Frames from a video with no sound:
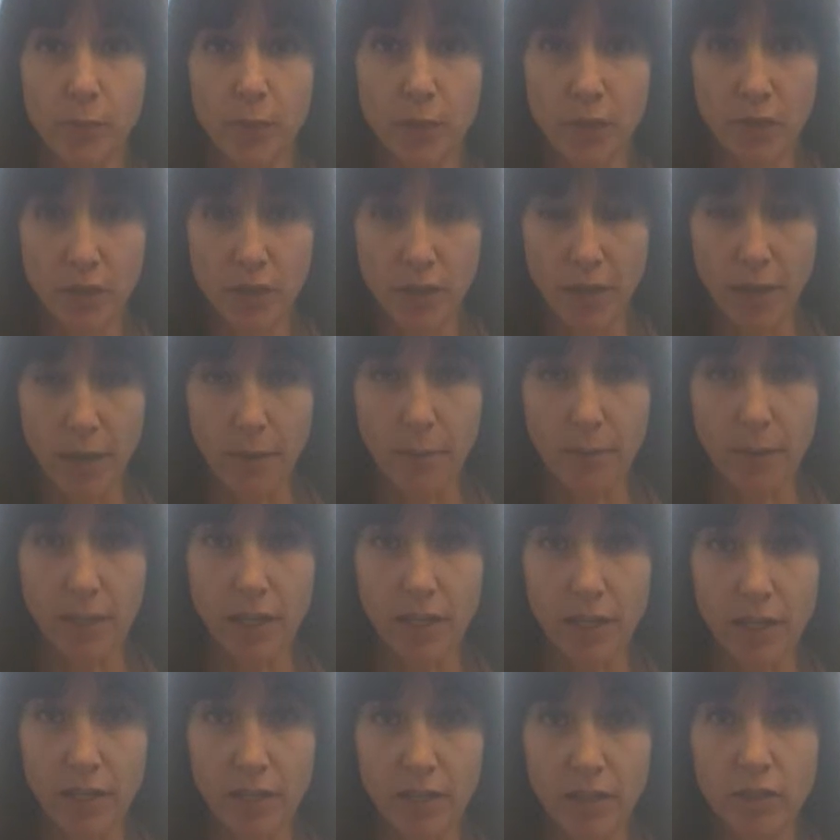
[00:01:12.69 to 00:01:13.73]
buildup
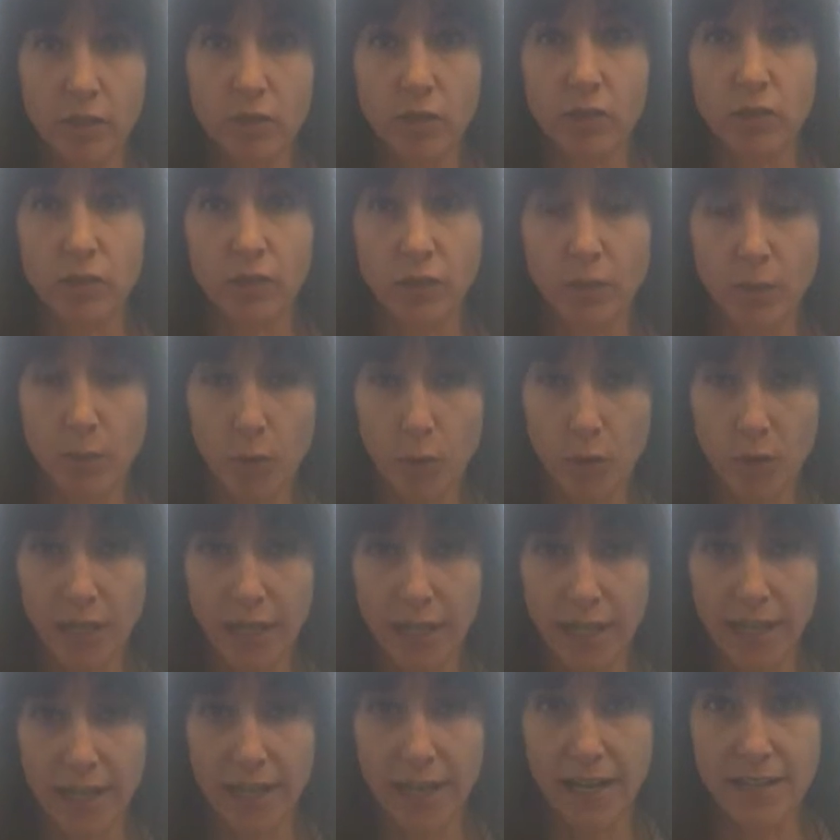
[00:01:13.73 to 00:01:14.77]
in some
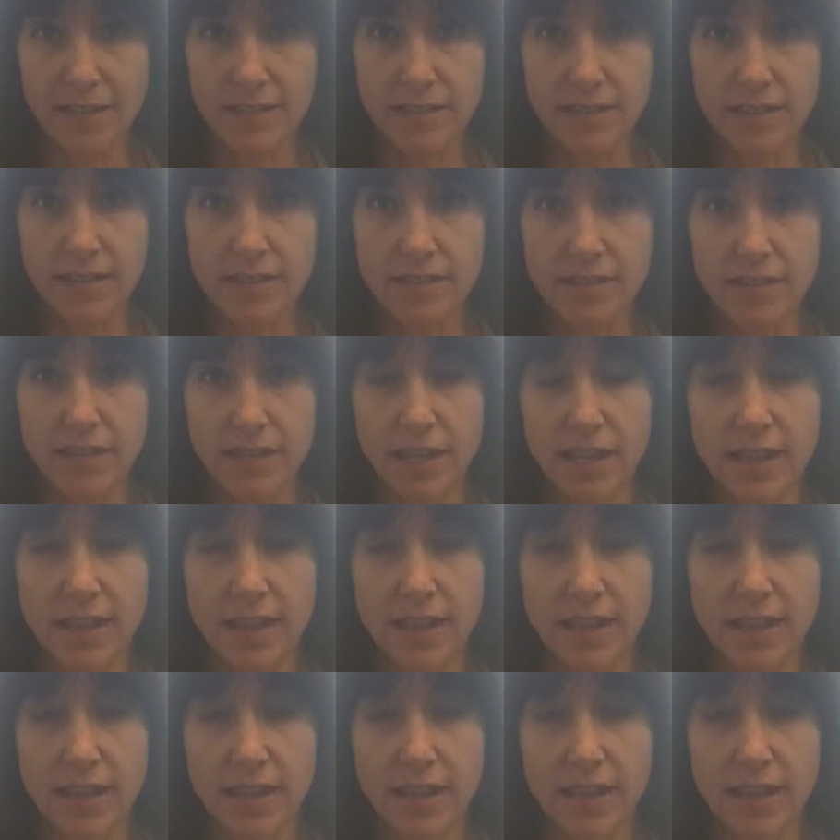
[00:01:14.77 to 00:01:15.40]
organic acids.